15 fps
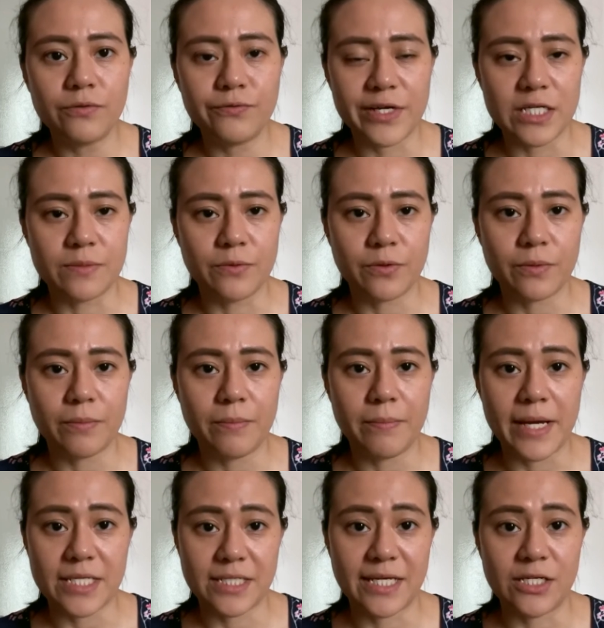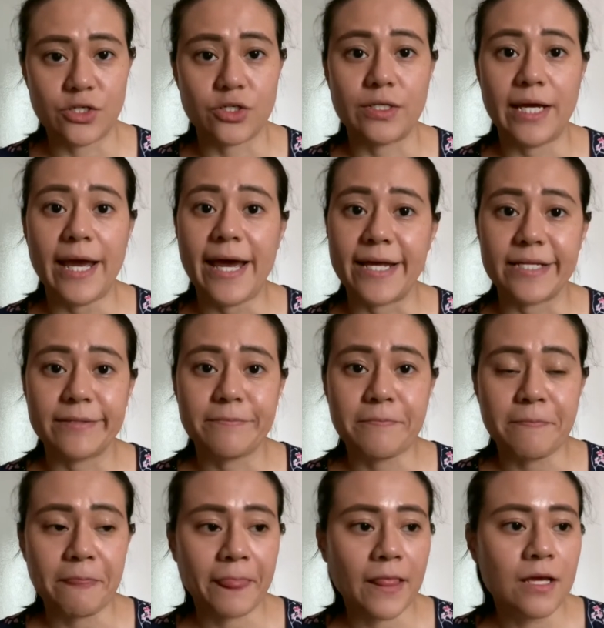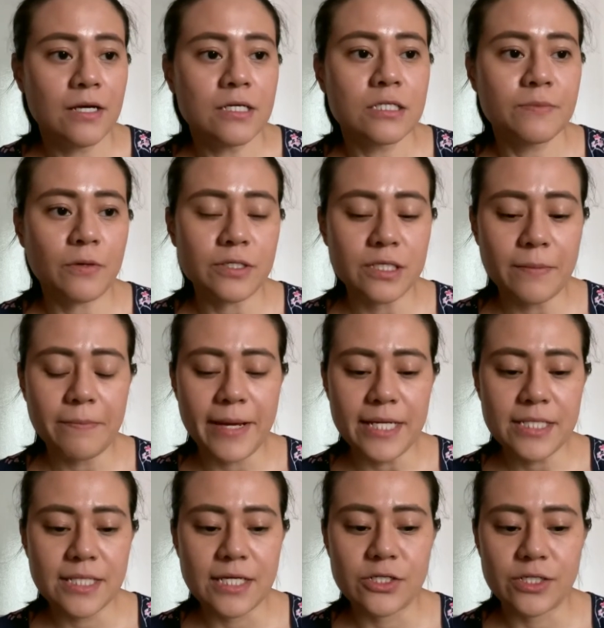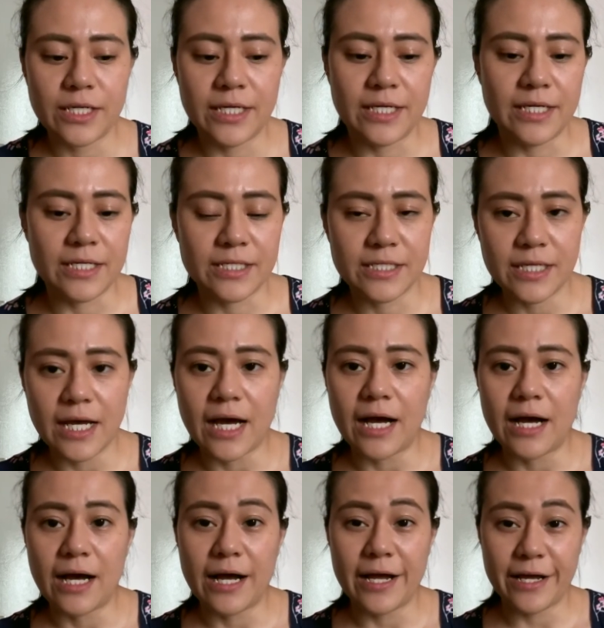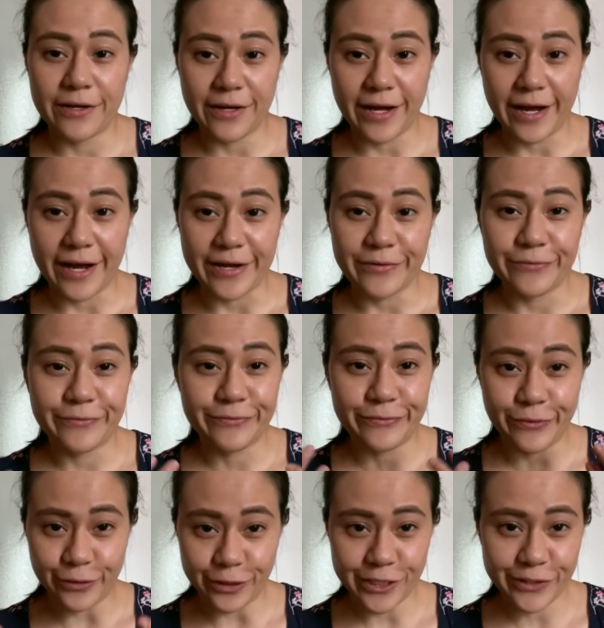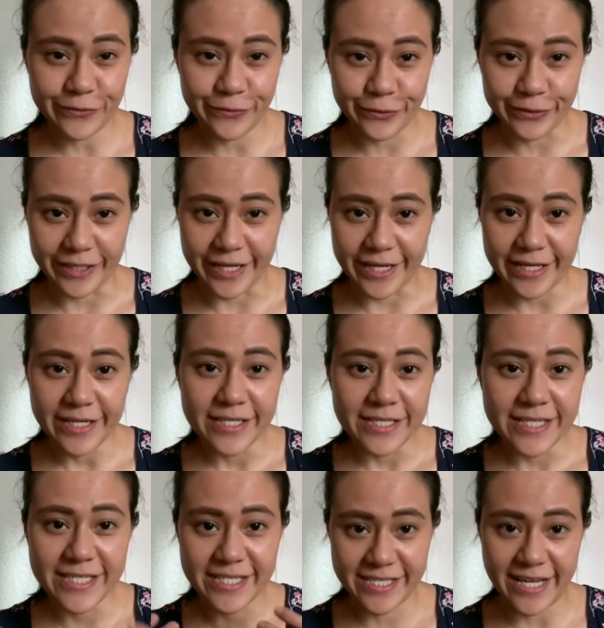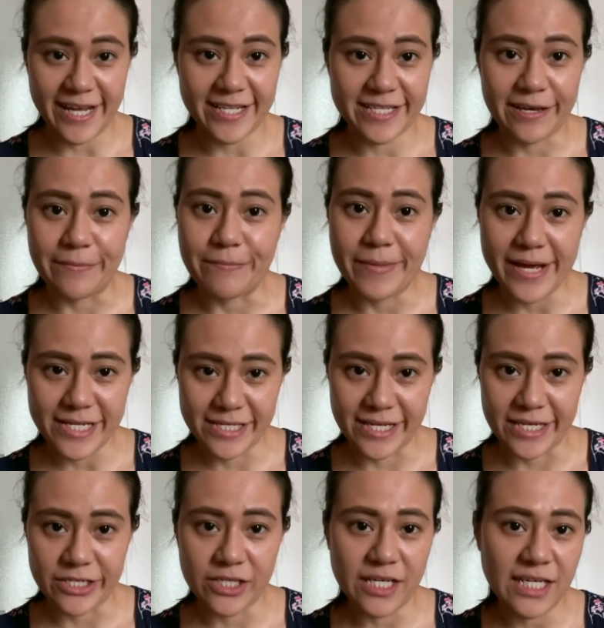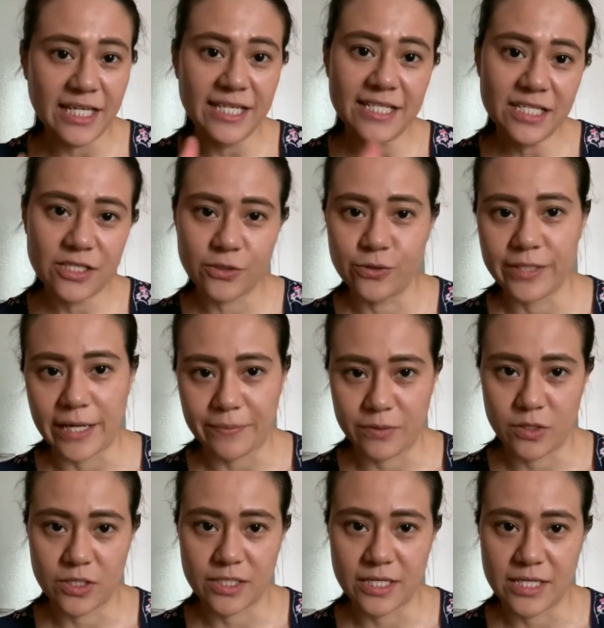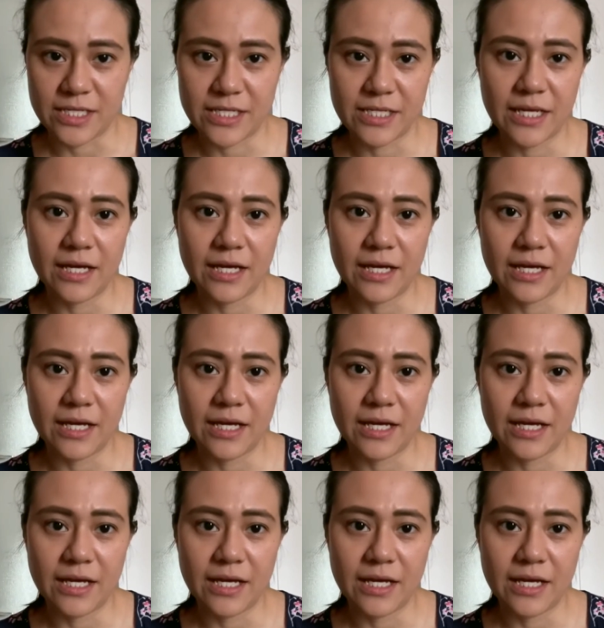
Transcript: Facebook Messenger ad. Sponsored message is I forcefully send a message into that person's